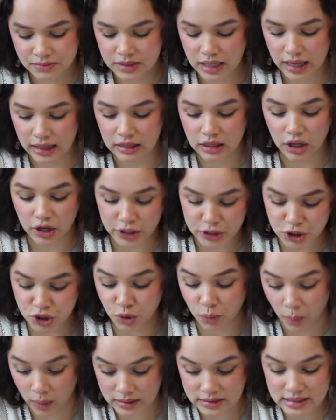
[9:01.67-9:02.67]
a large
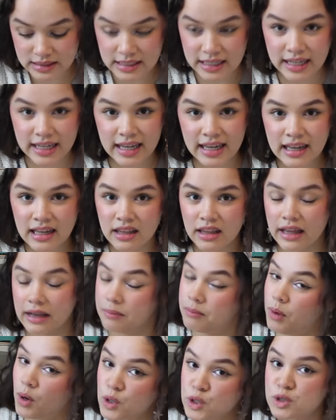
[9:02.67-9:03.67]
quantity, like,
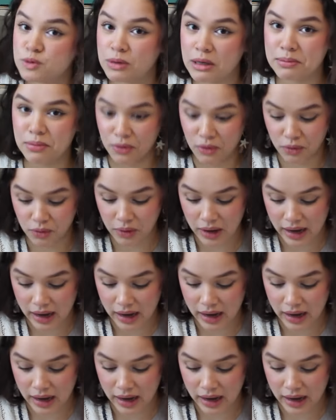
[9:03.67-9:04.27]
most people